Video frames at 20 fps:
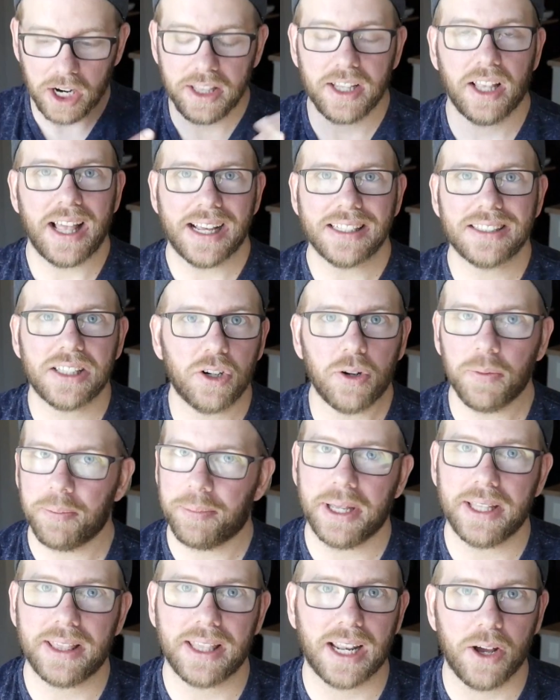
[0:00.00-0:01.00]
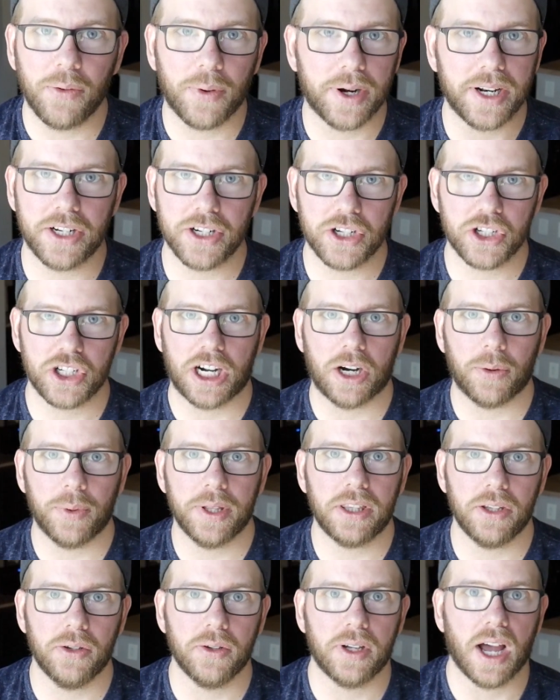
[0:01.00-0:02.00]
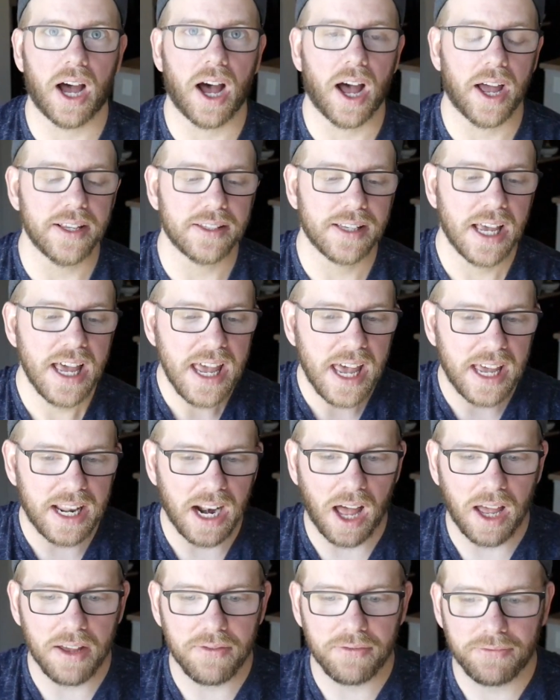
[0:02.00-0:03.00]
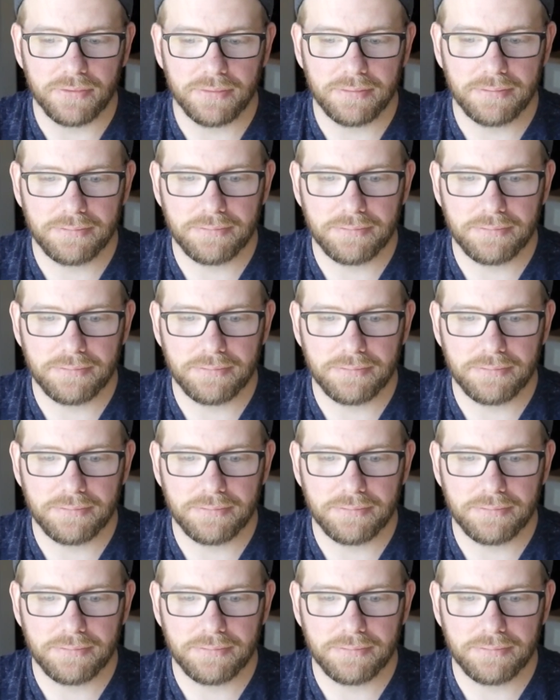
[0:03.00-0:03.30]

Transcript: And the last little bit that I wanted to share with you guys, and I've